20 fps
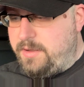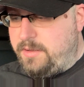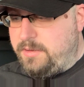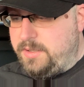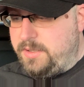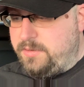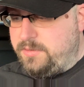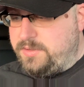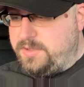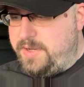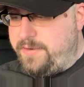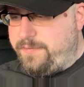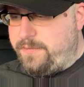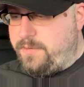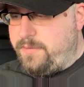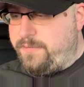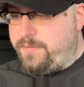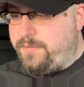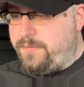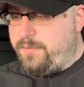a little
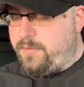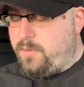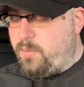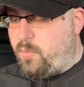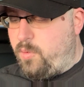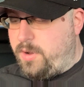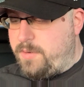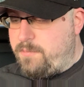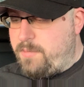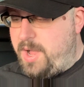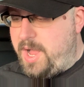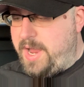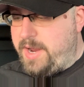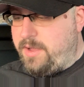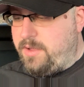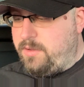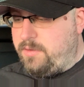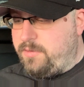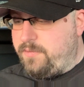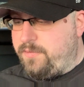different for 1
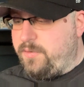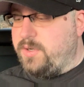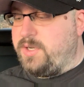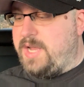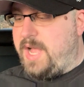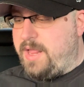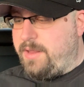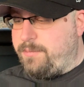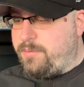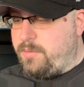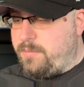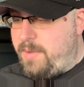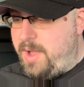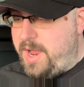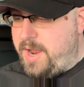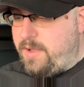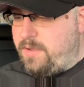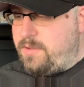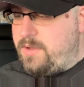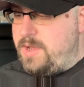mile, for $1 per
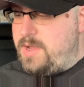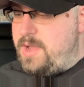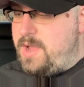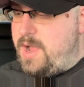mile,